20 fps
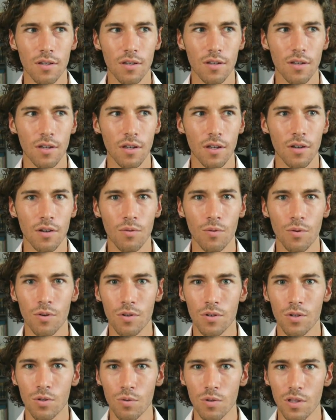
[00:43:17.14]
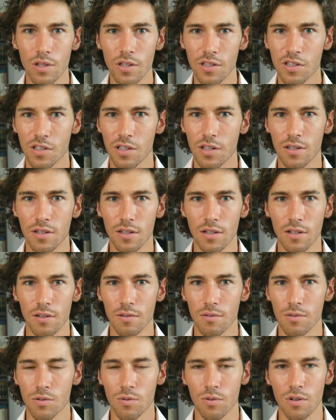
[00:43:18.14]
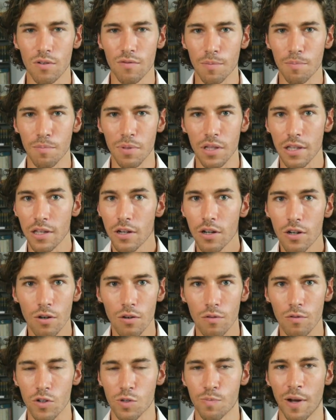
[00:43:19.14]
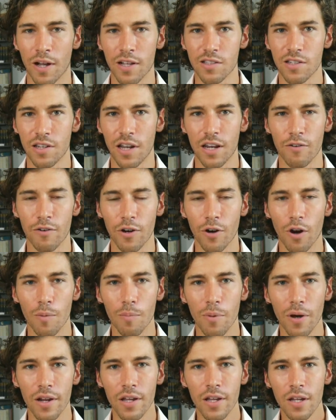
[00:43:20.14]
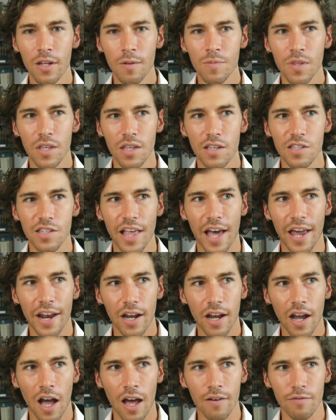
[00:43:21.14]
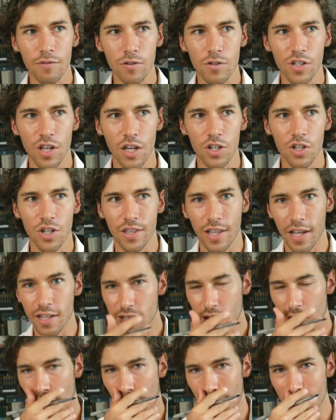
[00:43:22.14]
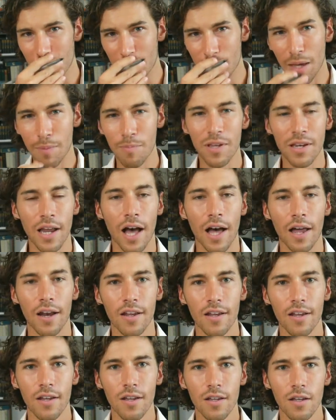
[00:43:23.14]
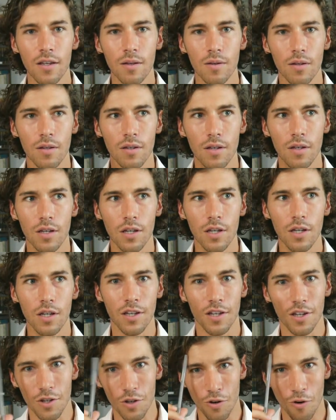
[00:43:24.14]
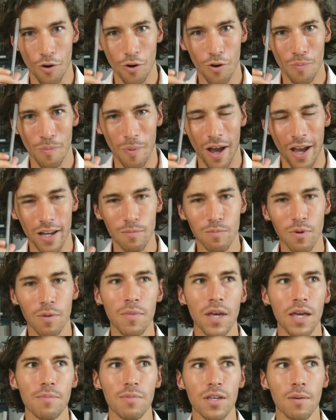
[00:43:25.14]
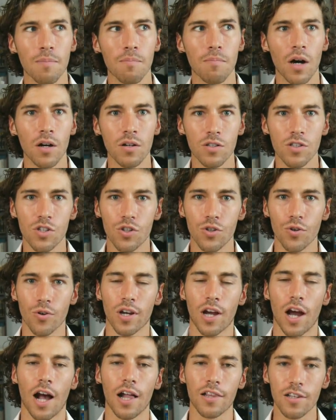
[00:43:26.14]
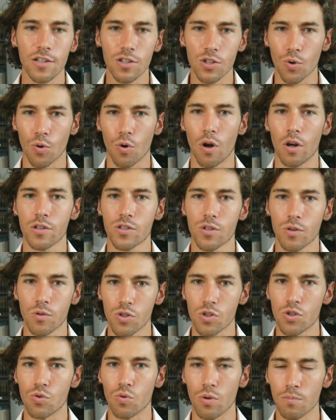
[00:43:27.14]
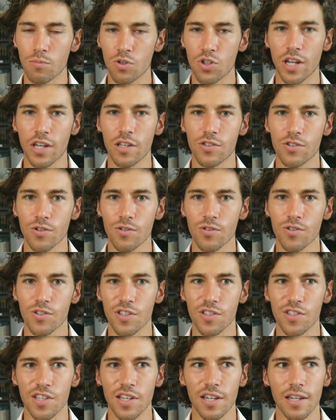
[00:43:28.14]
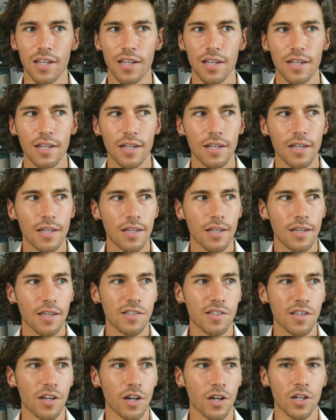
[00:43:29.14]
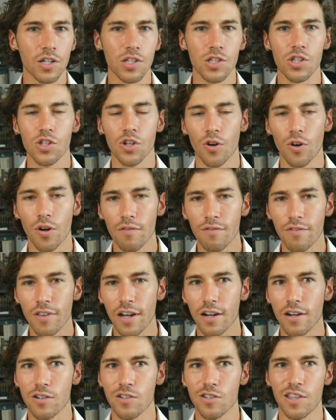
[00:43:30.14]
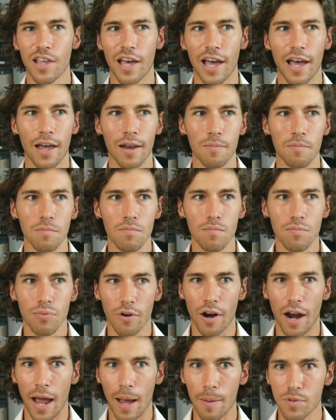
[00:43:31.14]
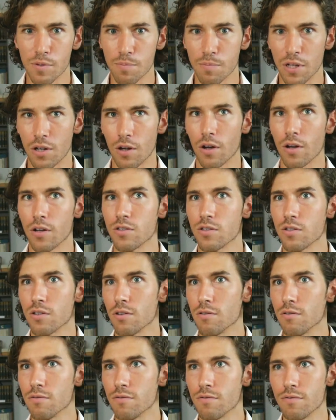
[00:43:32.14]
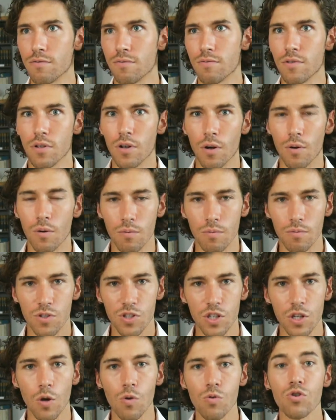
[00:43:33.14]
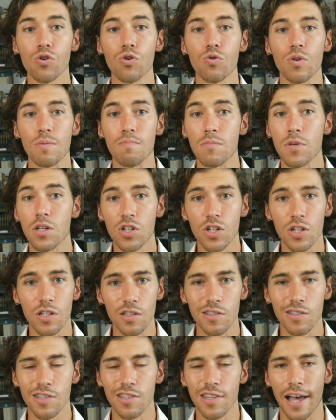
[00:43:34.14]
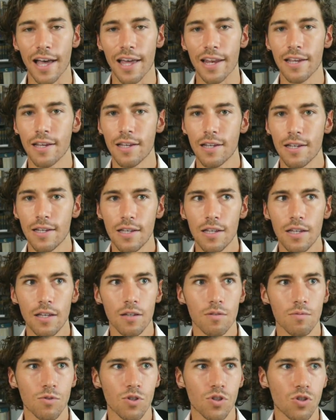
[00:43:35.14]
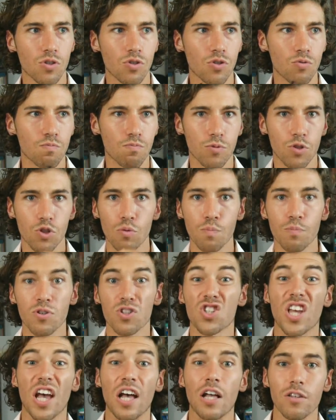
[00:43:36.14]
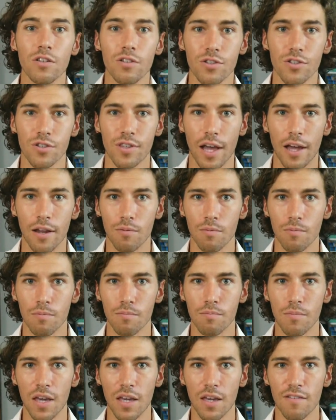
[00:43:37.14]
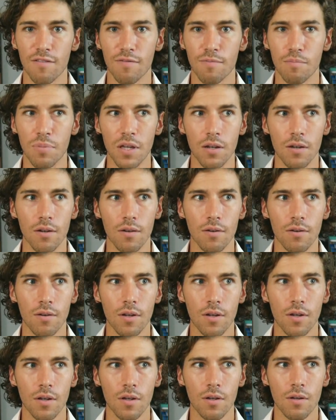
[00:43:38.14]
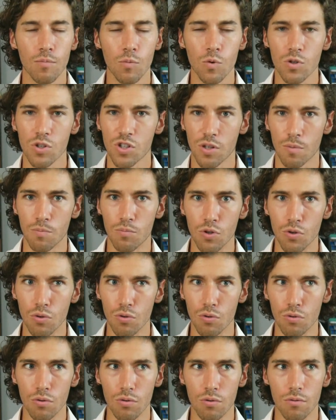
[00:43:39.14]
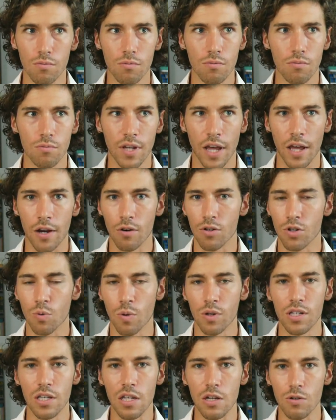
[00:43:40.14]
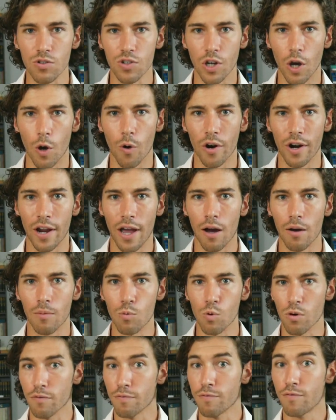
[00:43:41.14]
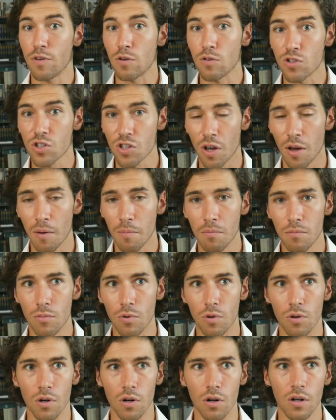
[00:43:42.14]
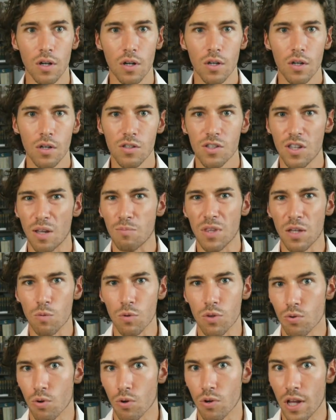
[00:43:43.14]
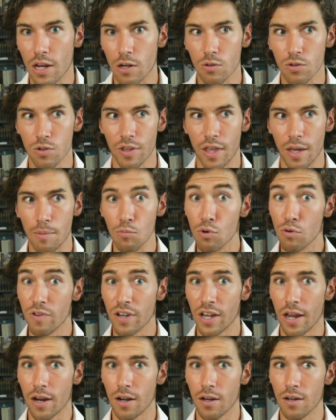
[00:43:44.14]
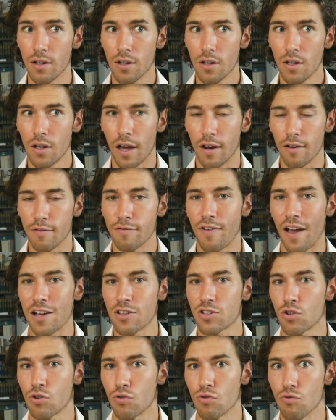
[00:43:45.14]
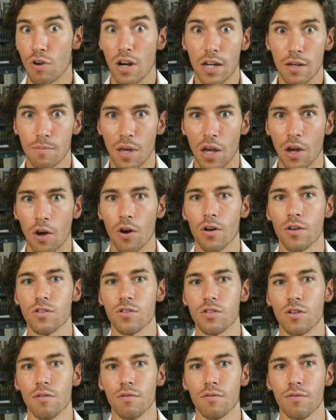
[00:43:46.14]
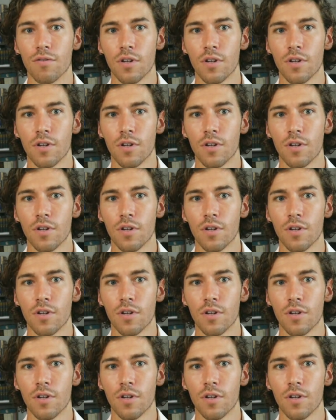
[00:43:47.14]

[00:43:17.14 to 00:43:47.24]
in order to elicit a sort of a political response in any regard, but is that a conversation that's common, maybe not in your own mind, but maybe amongst your colleagues who are also storm chasers? Is it a concern of theirs that perhaps because of CO2 emissions, that supercells that may have been more subdued 10 or 20 years ago are now more fearsome? Or same thing with tornadoes, are they moving at a faster rate because of